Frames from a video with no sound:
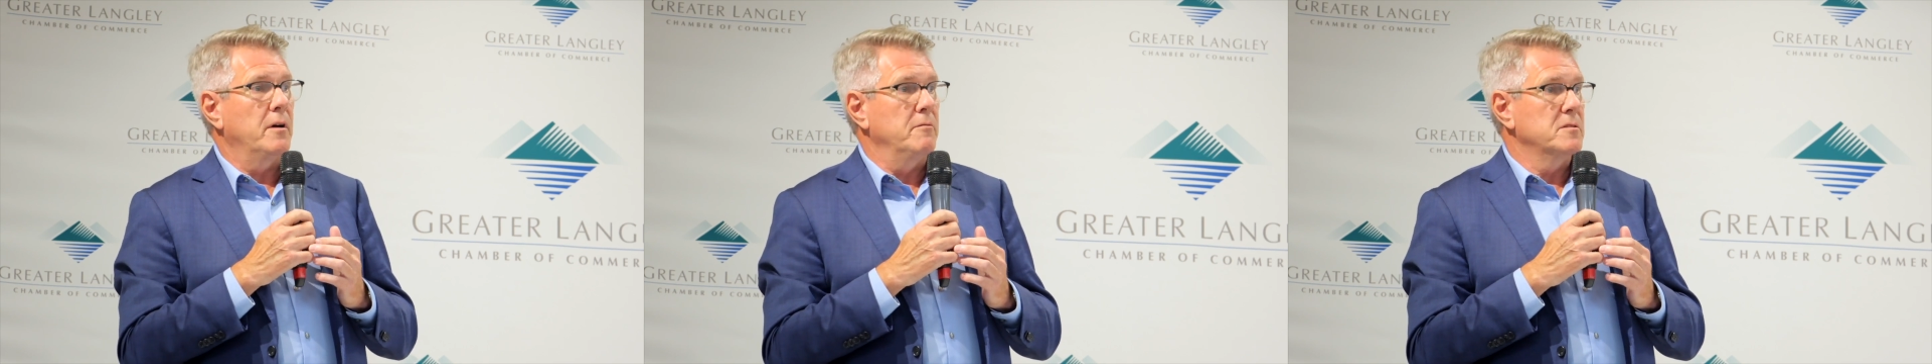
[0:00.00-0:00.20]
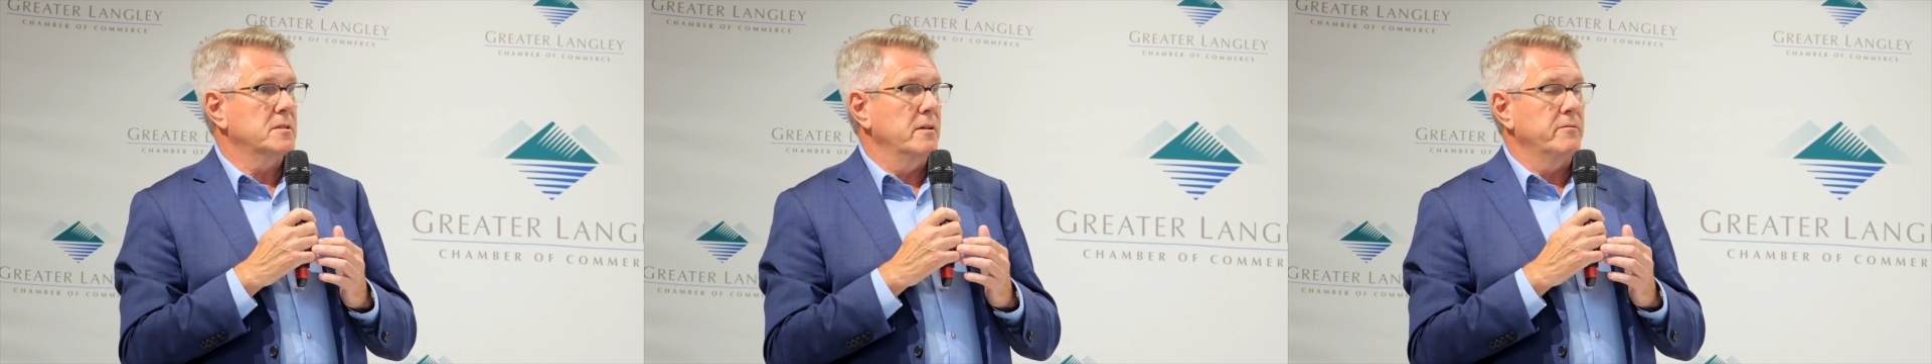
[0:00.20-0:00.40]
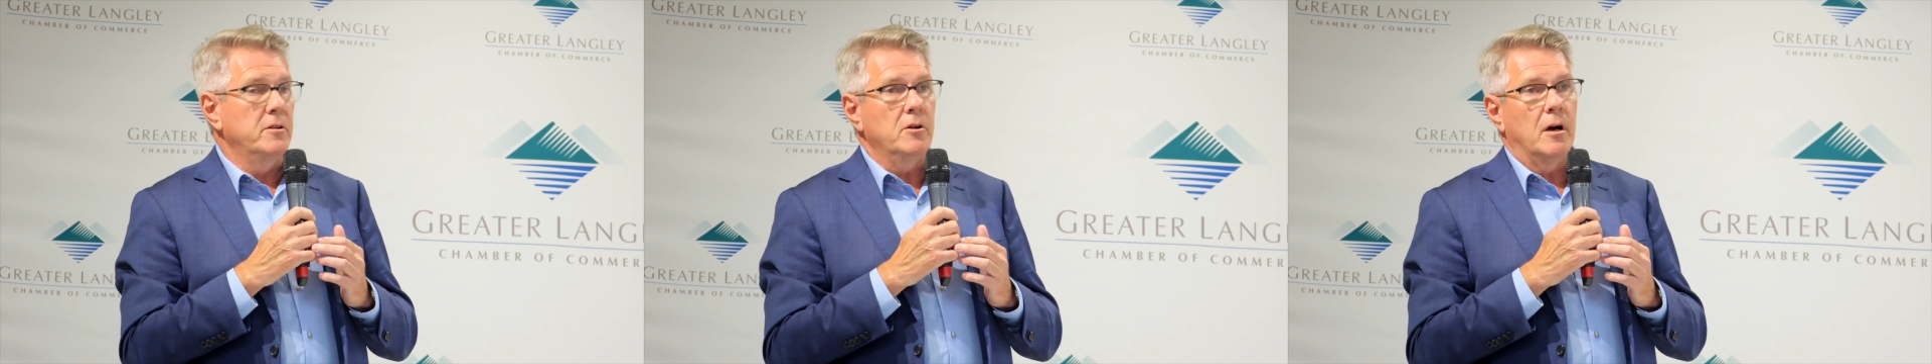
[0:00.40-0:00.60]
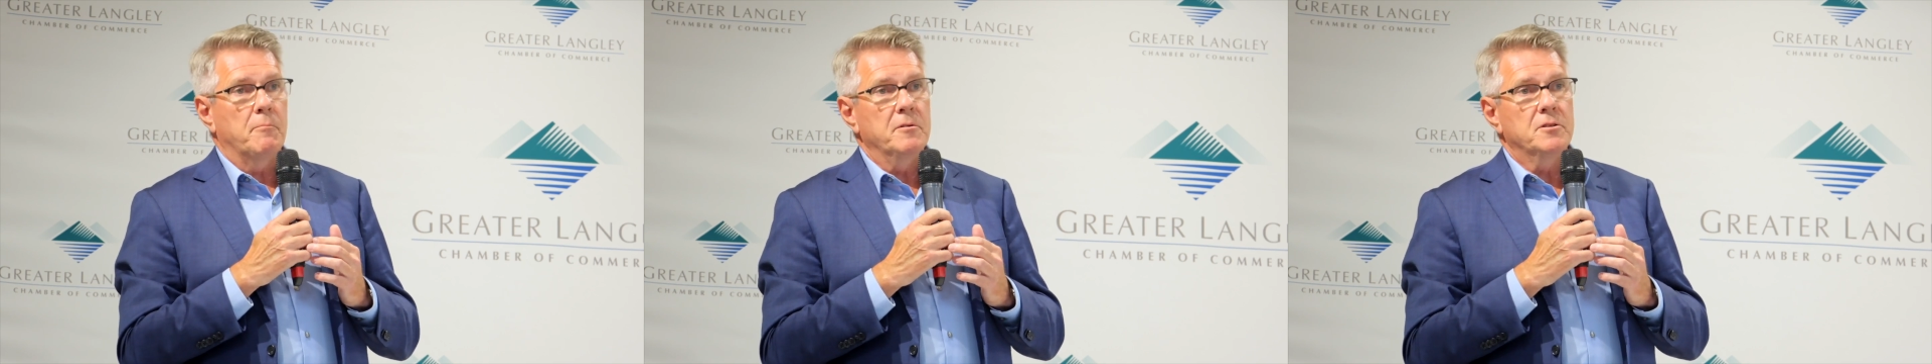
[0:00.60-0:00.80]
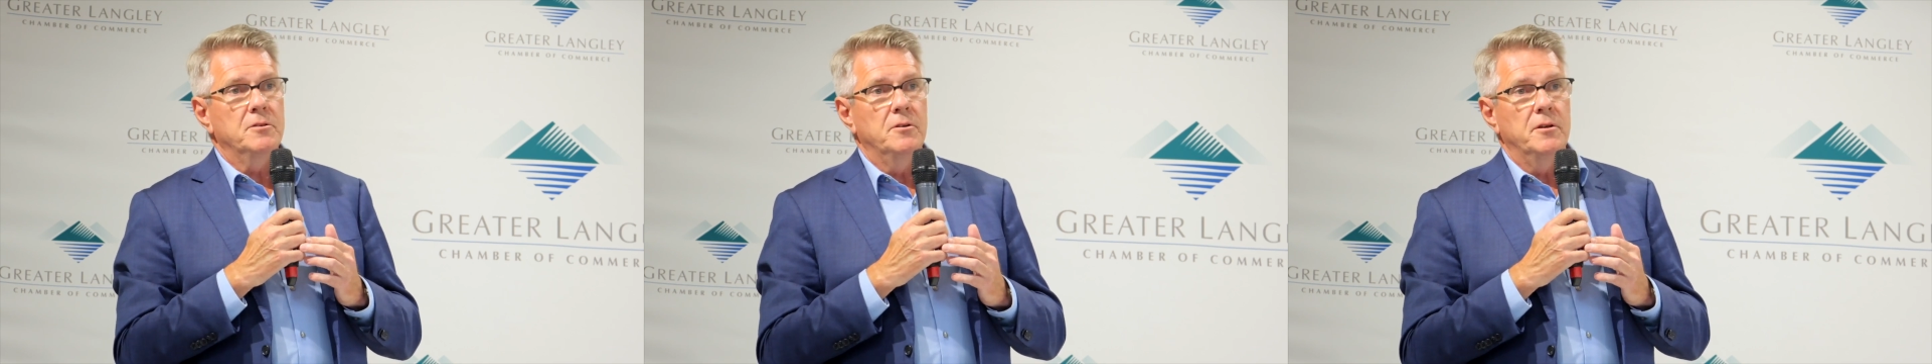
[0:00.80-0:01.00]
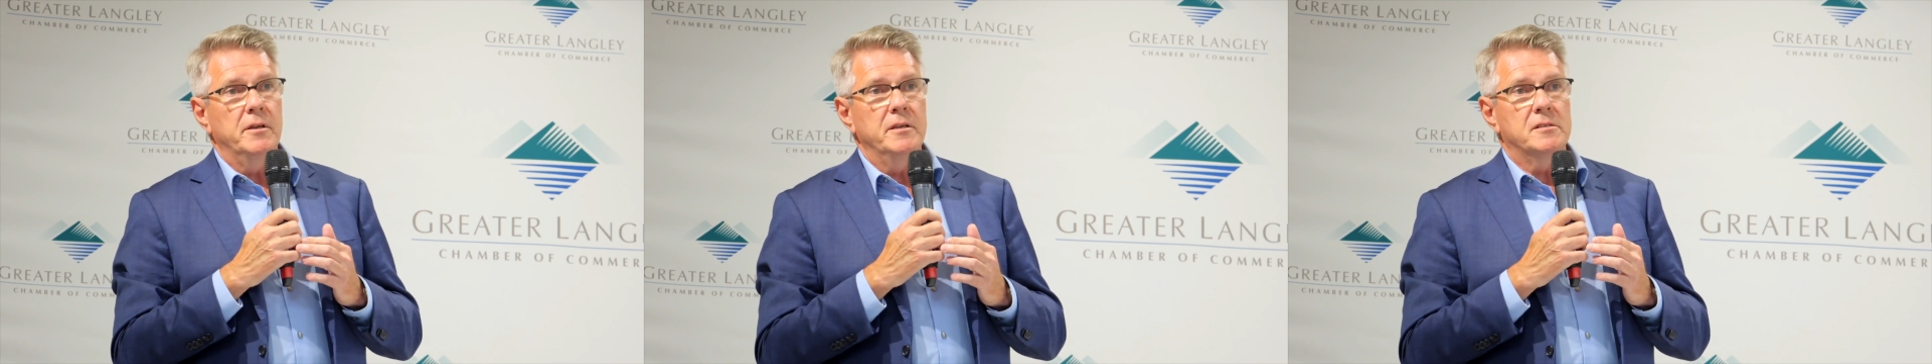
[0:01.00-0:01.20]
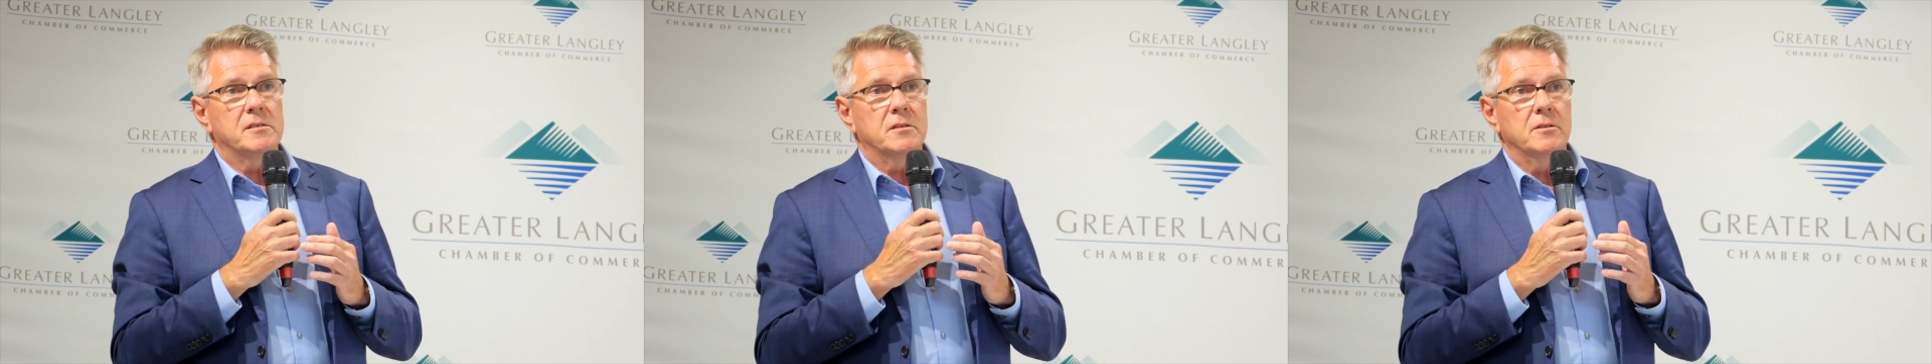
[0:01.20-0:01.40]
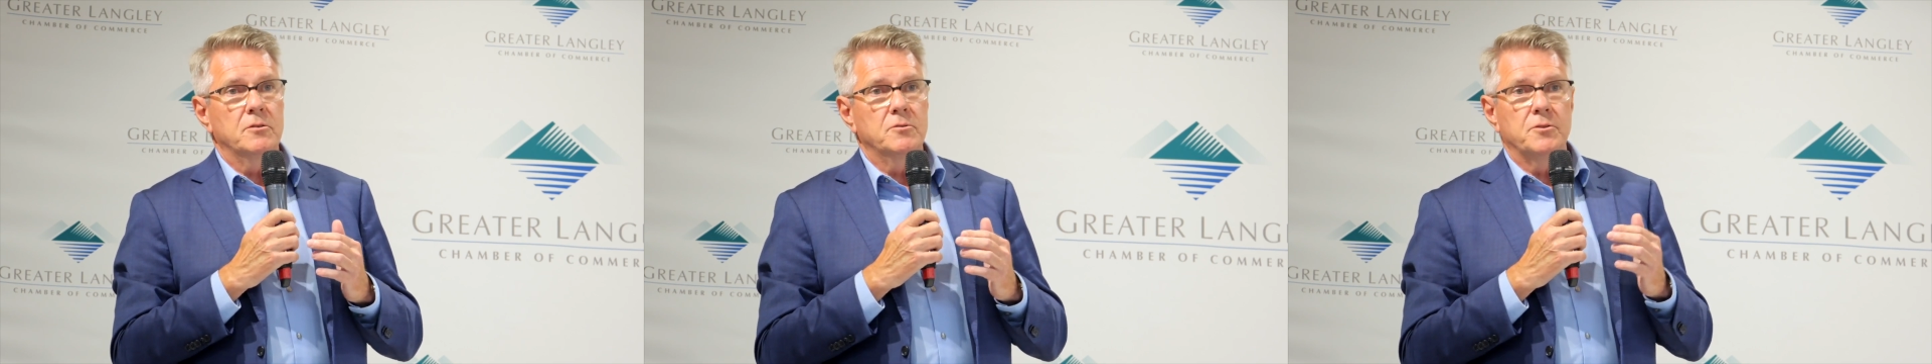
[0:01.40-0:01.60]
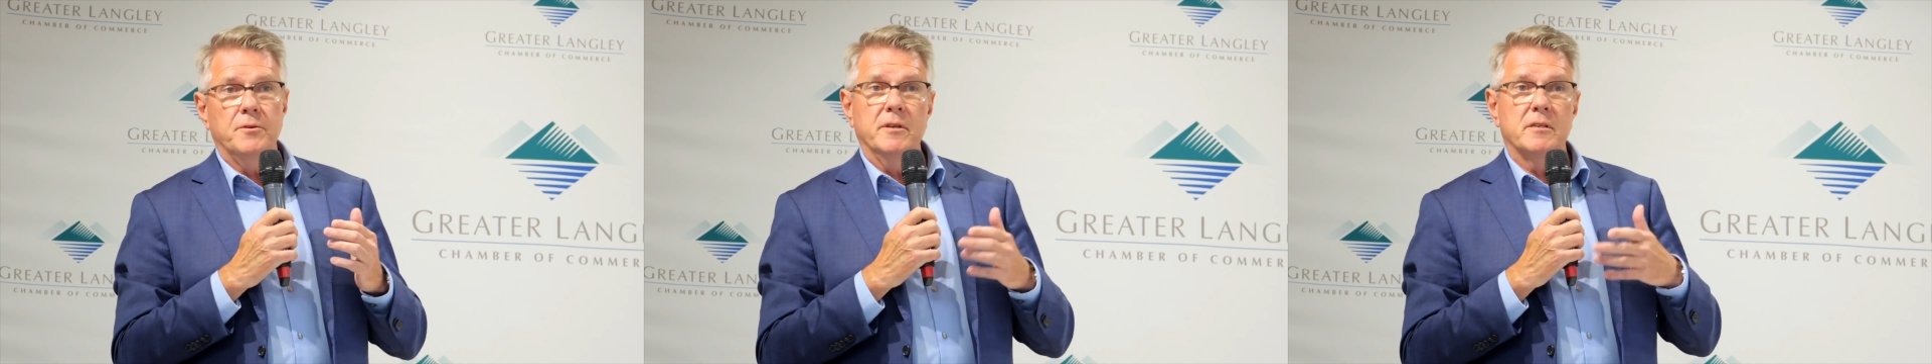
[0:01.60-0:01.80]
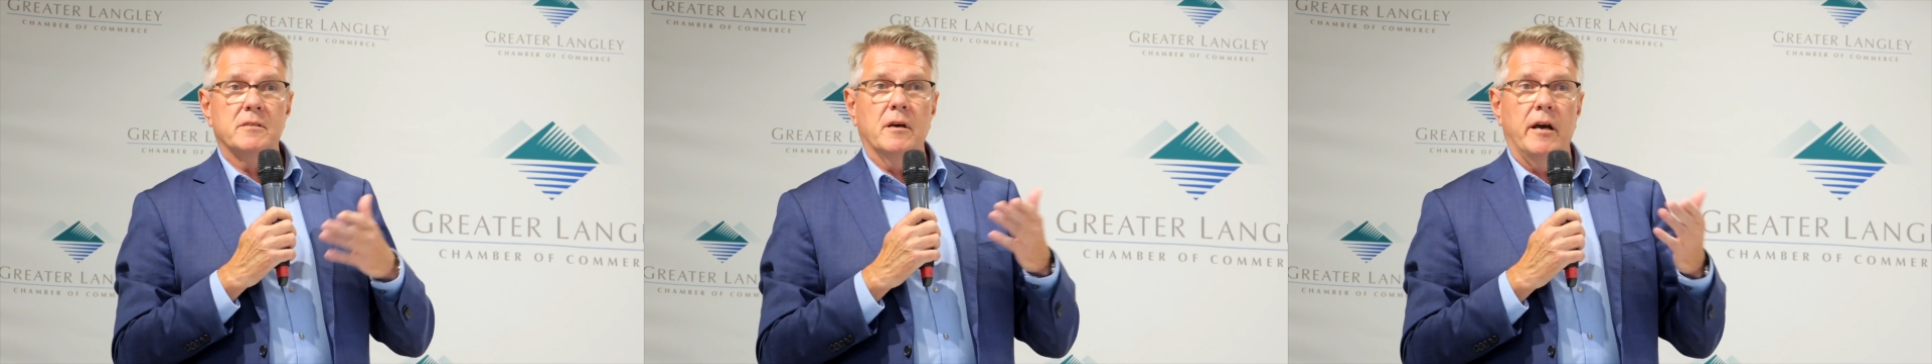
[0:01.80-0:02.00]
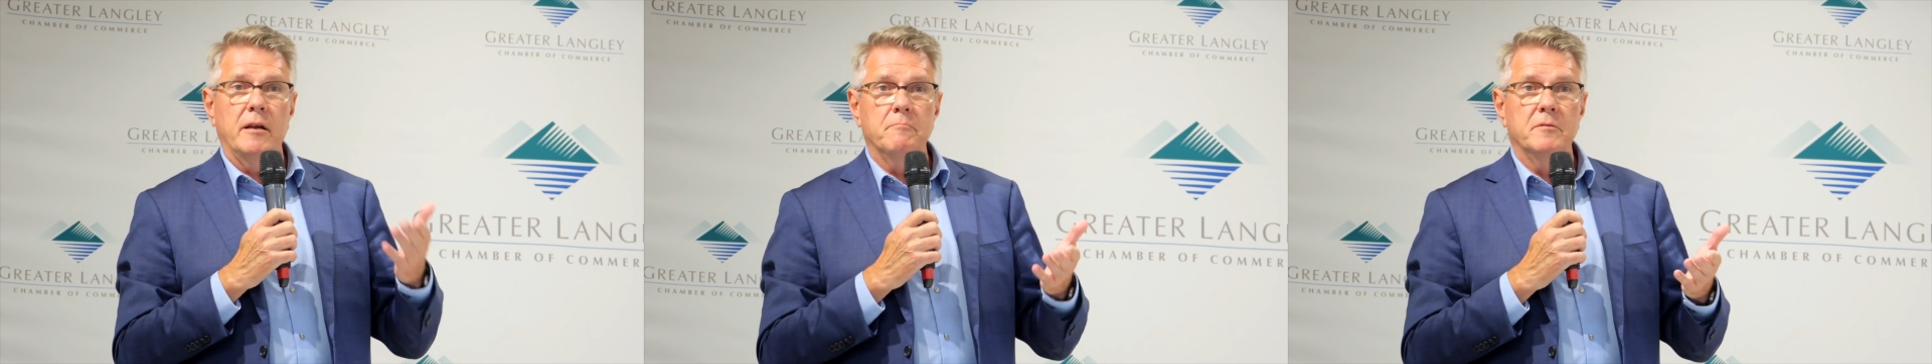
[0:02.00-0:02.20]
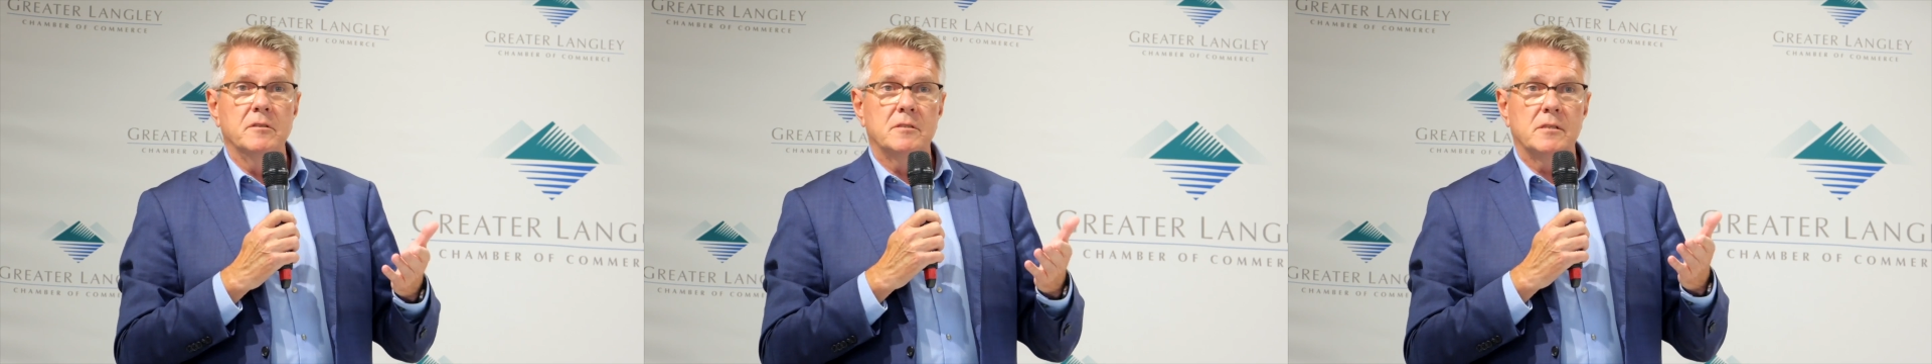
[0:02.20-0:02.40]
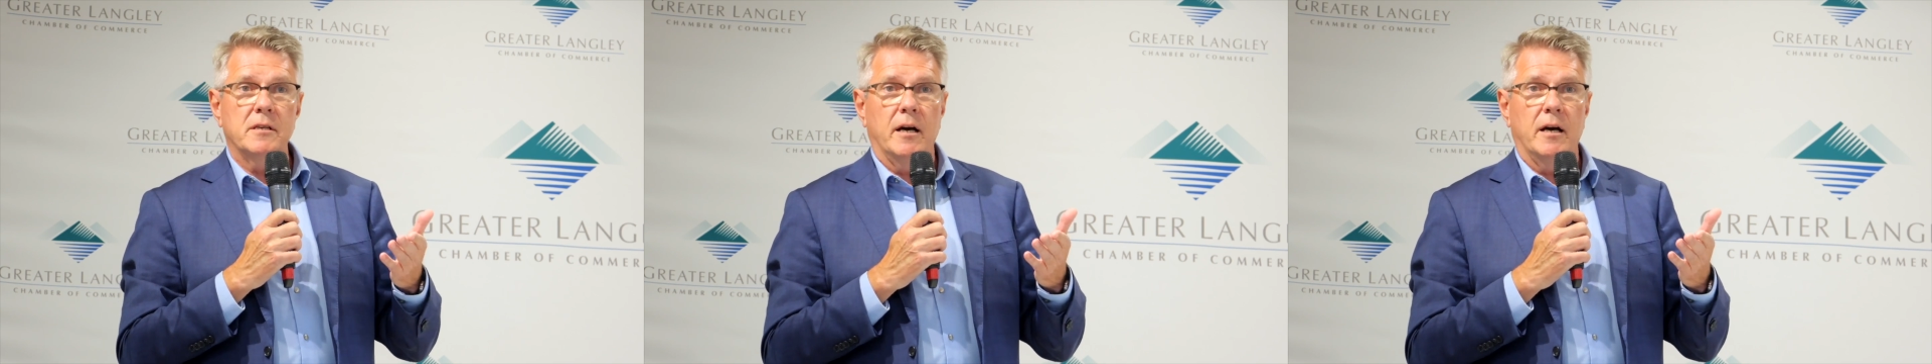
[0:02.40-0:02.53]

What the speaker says: I was given the opportunity to do an assignment